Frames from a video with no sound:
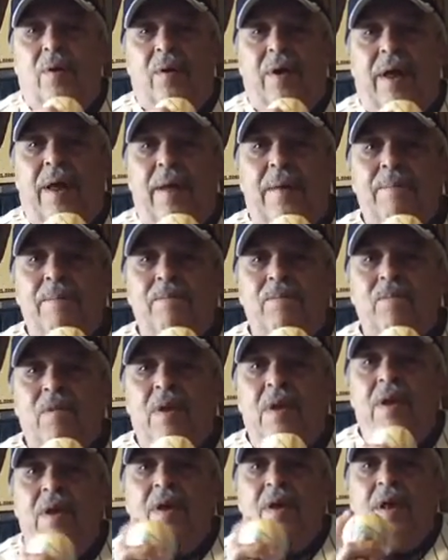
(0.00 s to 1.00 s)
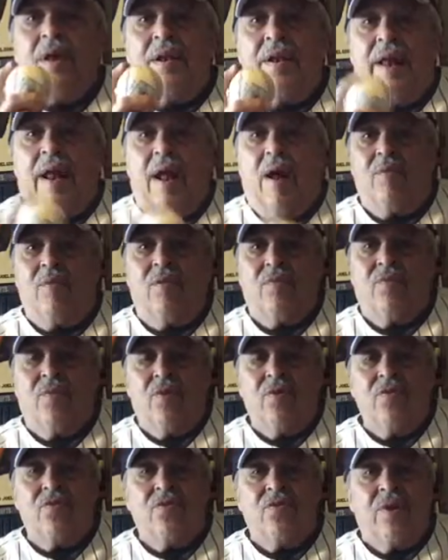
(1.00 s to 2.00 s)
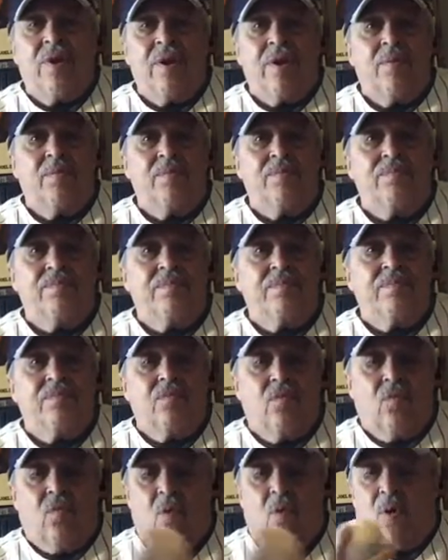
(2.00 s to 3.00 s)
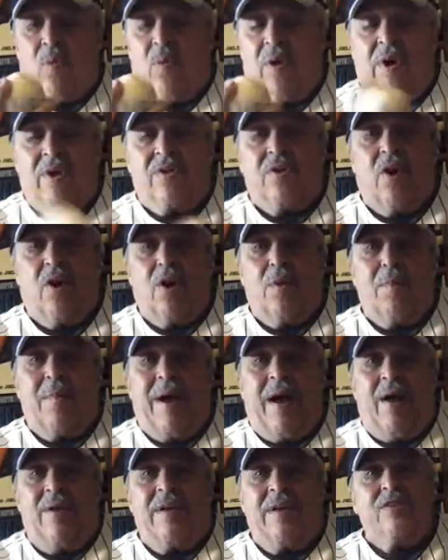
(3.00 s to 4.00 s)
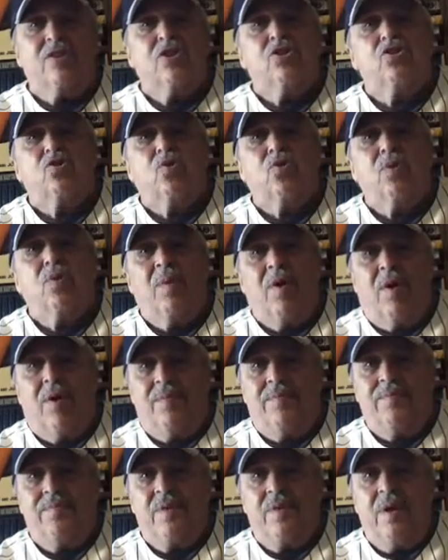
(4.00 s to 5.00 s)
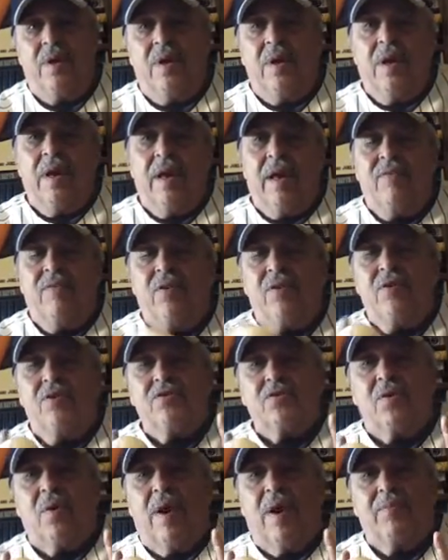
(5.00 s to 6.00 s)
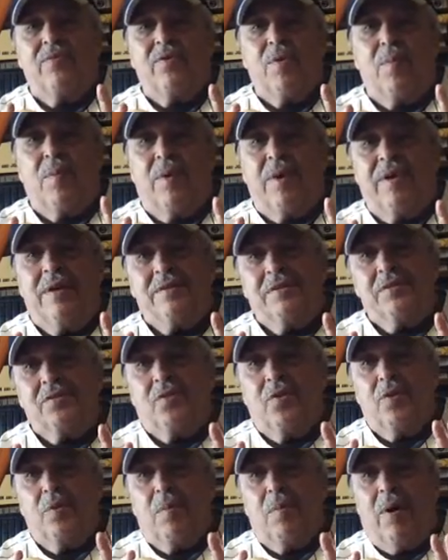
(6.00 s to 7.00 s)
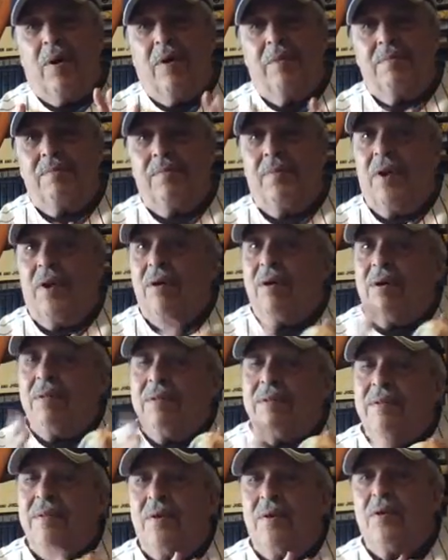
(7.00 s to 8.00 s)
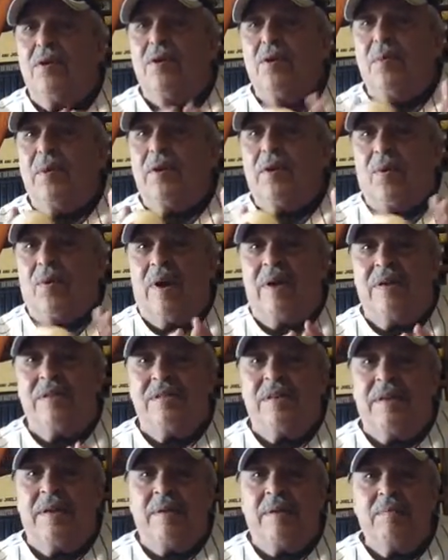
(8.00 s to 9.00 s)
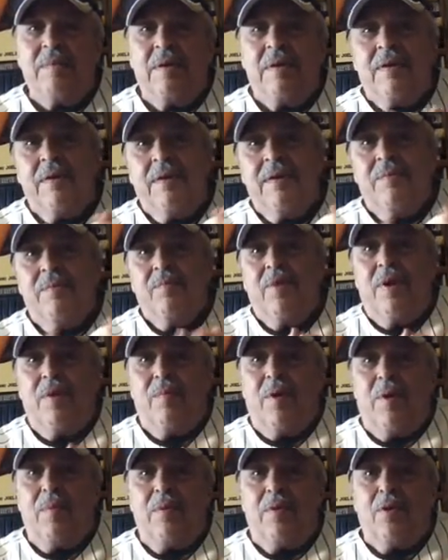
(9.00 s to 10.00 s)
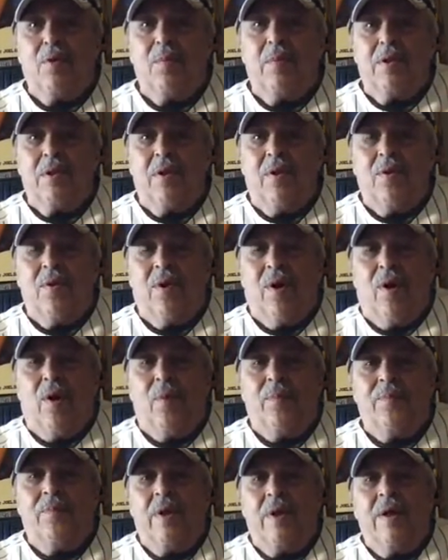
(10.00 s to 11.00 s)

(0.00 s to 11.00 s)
Okay? Now, the first word we're going to talk about is a screwball. If you describe somebody as a screwball, they're a little bit crazy, maybe a little bit loco.